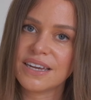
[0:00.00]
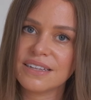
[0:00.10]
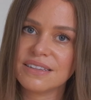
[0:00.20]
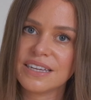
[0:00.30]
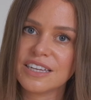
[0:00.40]
I
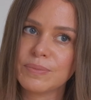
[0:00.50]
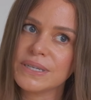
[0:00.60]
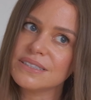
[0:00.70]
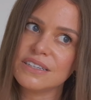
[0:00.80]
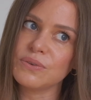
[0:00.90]
think
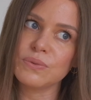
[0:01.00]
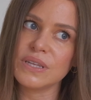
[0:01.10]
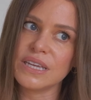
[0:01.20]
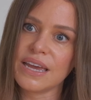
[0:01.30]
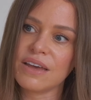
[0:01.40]
because I don't
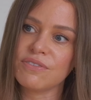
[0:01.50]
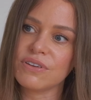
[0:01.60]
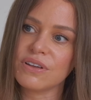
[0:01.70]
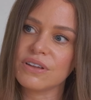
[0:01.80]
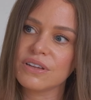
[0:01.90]
think it
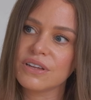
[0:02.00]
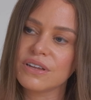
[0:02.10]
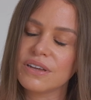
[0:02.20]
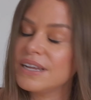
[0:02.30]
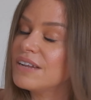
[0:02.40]
ever
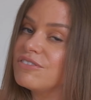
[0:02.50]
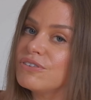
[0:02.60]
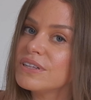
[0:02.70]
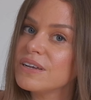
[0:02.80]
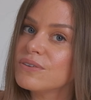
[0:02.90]
it ever
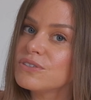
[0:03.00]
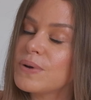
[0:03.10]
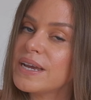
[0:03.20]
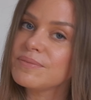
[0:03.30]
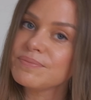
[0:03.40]
really goes away.